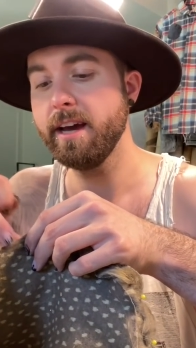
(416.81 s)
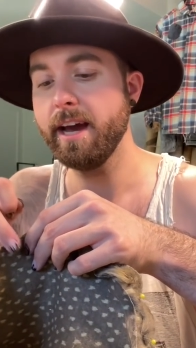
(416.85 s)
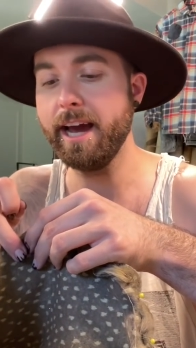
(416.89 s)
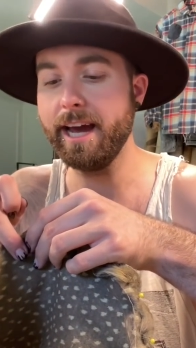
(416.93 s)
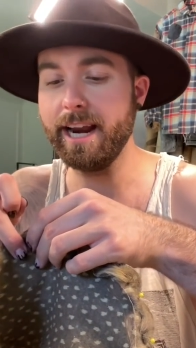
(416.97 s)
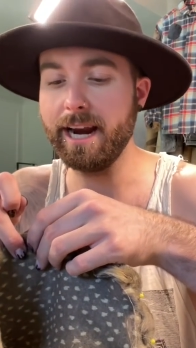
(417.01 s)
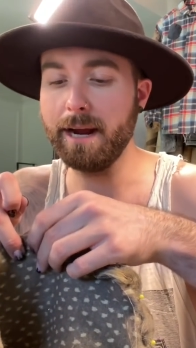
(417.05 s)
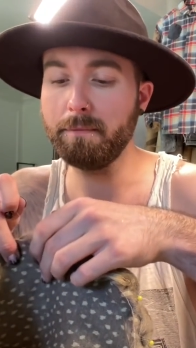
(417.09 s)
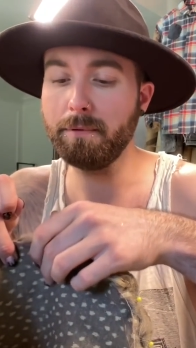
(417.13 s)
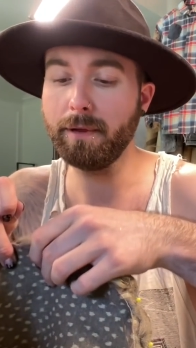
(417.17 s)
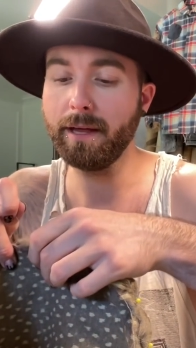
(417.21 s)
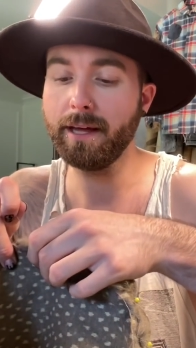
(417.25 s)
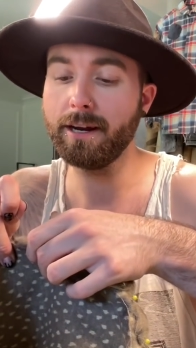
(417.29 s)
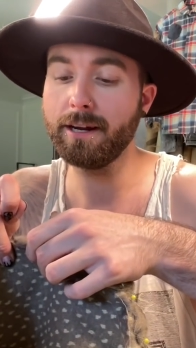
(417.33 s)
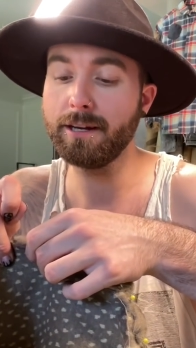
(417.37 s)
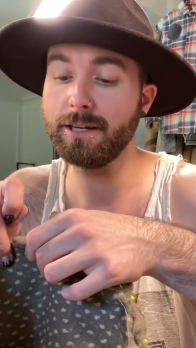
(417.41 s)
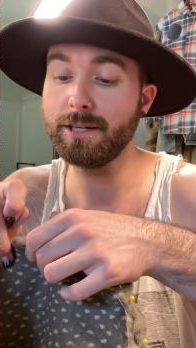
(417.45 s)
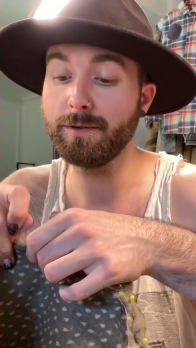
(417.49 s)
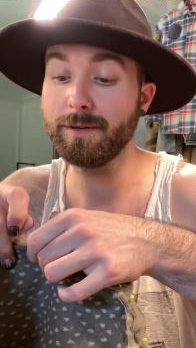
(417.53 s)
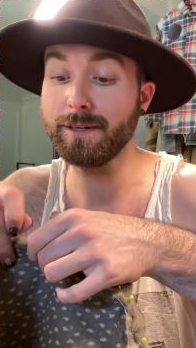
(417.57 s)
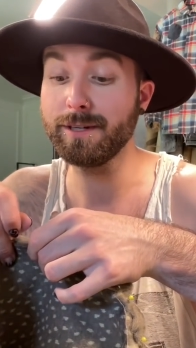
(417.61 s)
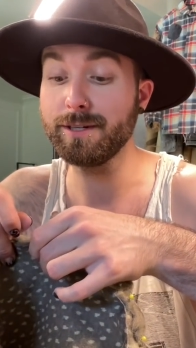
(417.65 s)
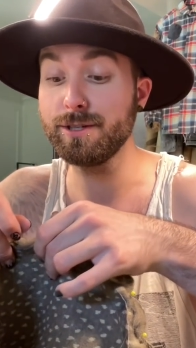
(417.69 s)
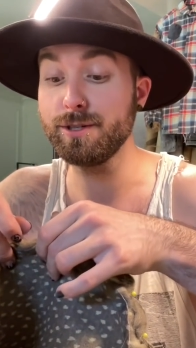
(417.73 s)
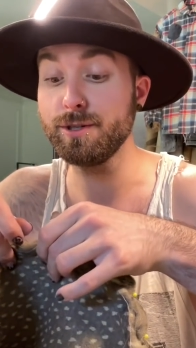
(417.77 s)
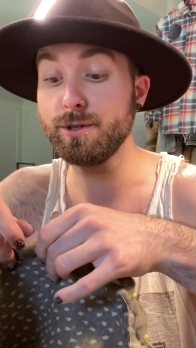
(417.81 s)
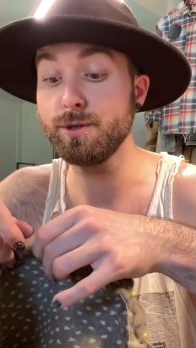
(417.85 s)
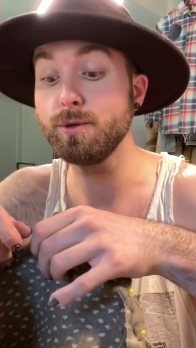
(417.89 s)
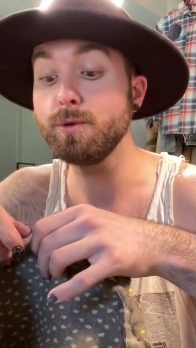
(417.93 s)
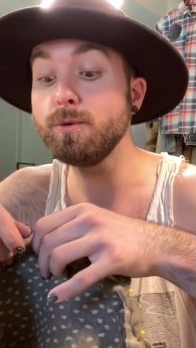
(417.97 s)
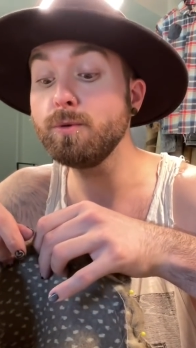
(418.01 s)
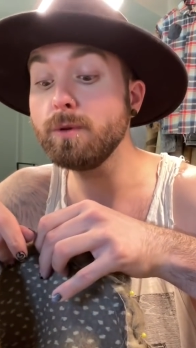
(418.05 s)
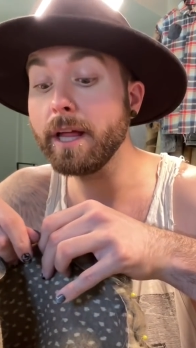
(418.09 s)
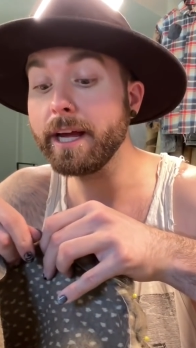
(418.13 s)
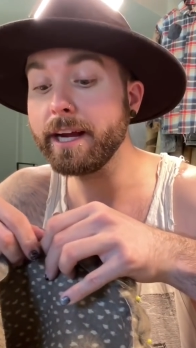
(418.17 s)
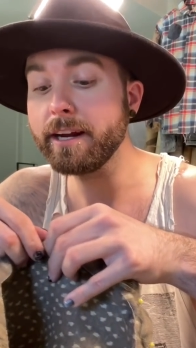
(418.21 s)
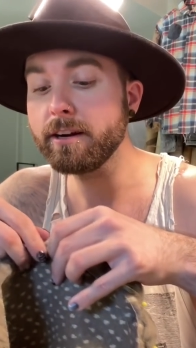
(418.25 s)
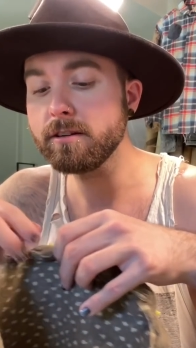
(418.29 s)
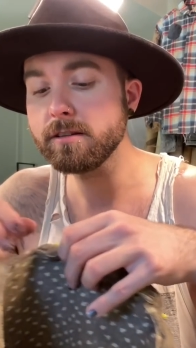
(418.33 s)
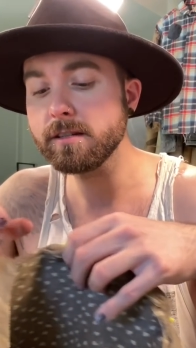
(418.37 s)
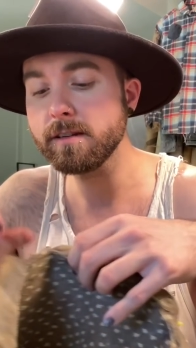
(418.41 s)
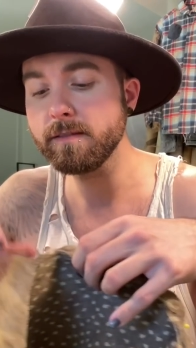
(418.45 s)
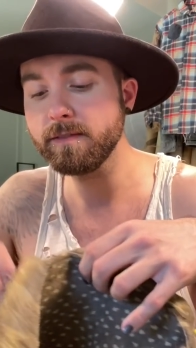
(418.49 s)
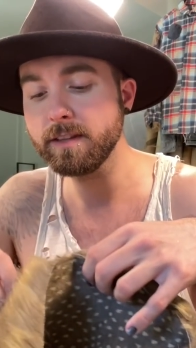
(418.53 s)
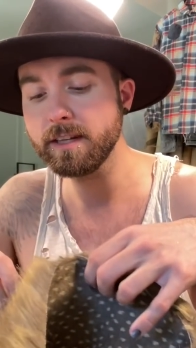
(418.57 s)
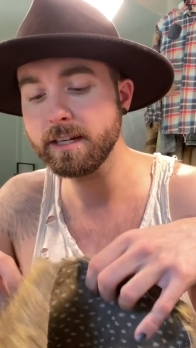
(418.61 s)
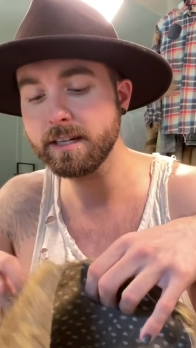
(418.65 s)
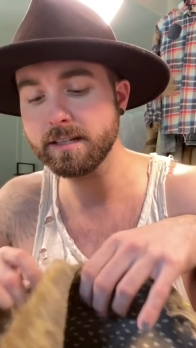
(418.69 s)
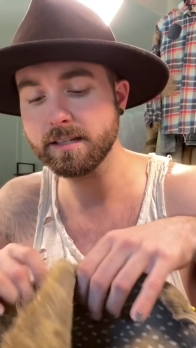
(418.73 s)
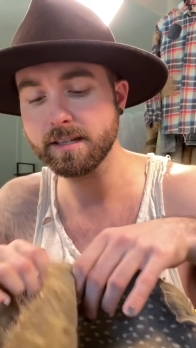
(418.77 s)
And I plan on doing 2 layers
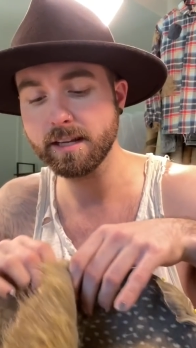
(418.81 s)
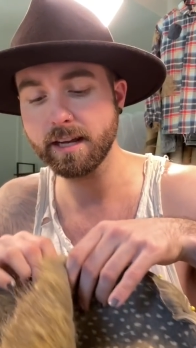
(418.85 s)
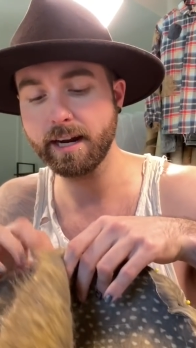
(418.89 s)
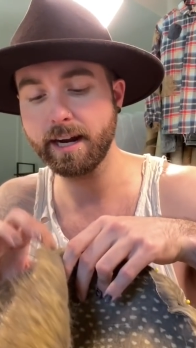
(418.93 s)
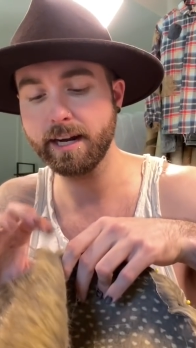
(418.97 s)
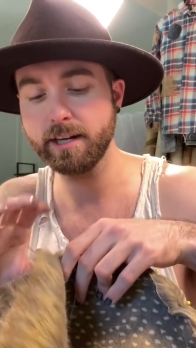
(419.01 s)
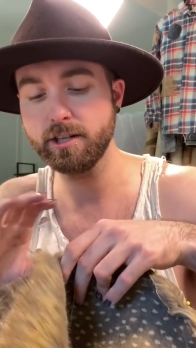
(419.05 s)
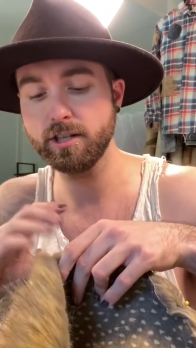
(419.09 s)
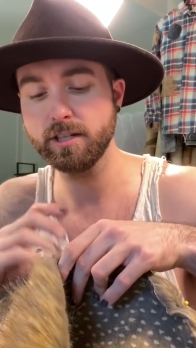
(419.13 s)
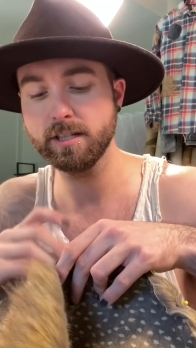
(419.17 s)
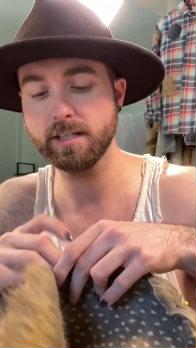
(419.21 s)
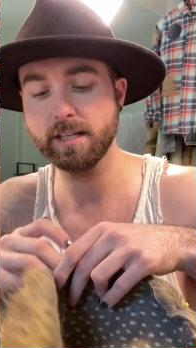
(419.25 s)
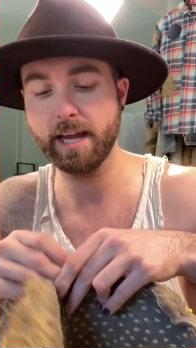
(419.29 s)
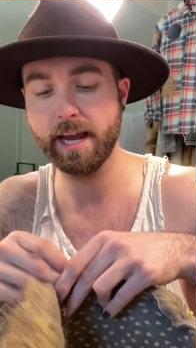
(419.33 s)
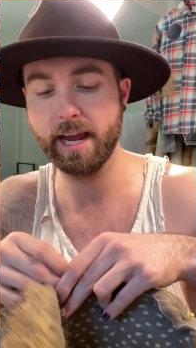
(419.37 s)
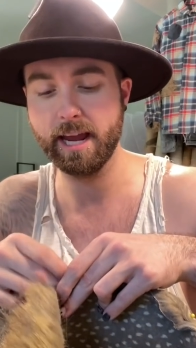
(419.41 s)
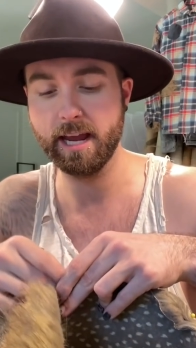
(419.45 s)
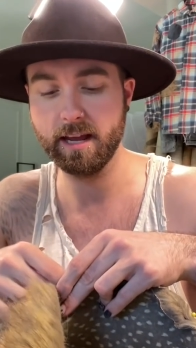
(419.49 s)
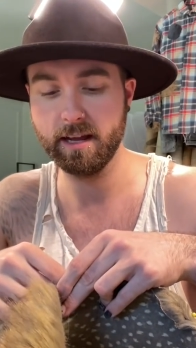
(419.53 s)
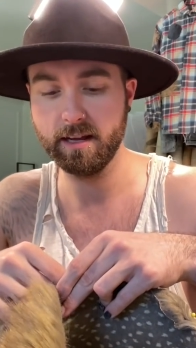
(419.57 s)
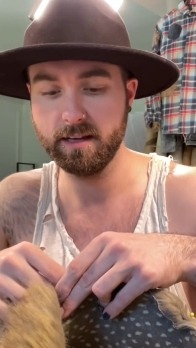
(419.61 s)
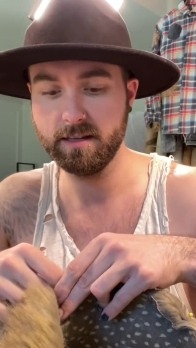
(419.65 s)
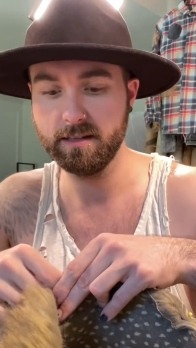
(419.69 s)
of this, and I just like